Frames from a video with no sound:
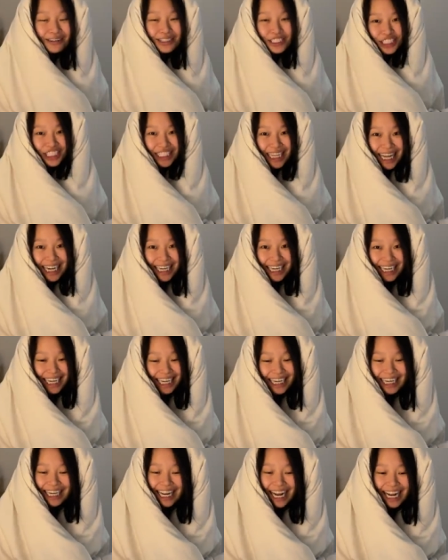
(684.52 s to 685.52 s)
was just
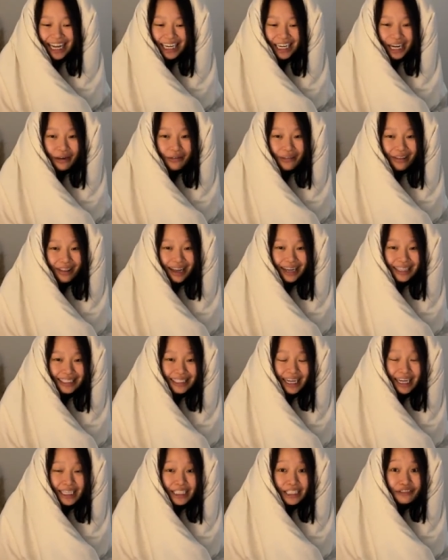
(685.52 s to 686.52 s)
editing and I realized
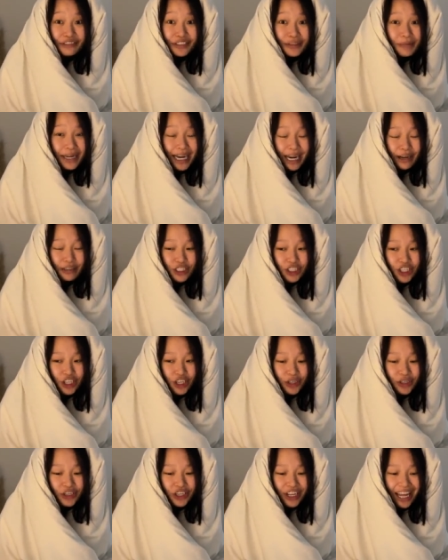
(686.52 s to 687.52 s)
that I didn't film an
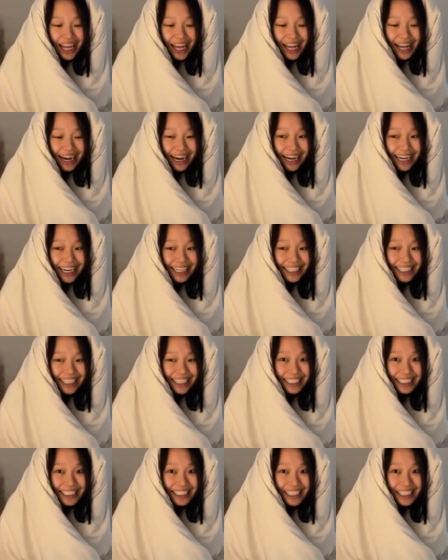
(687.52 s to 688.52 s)
outro, and
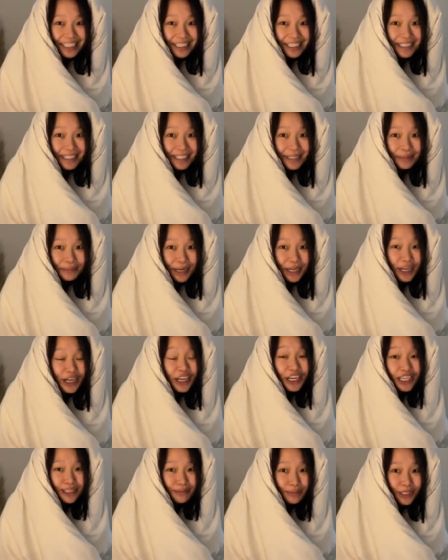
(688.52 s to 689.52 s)
this is my
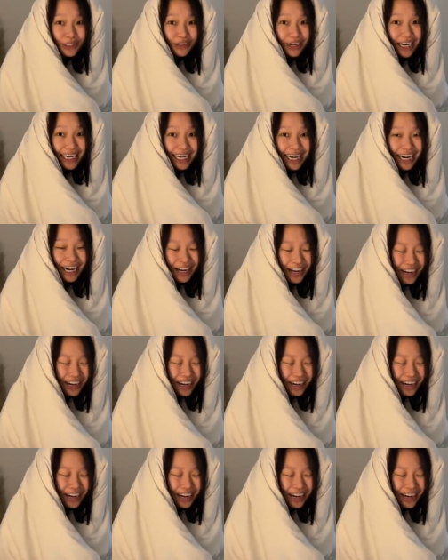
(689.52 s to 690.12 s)
current mood right now.